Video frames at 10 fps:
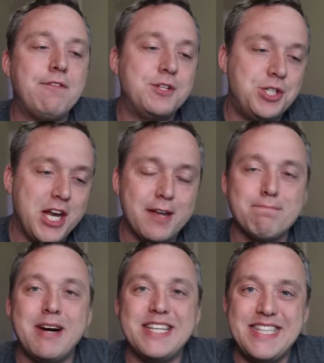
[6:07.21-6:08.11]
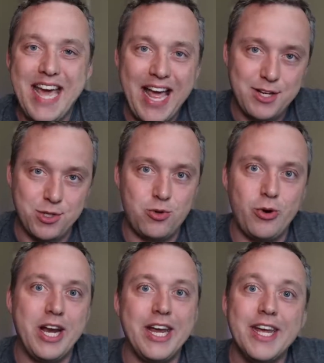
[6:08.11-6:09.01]
to check my task
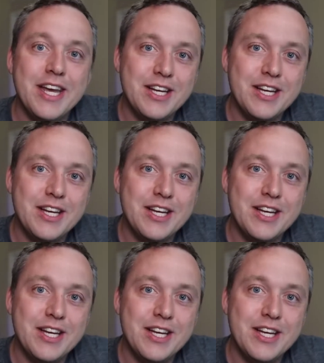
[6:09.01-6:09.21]
tray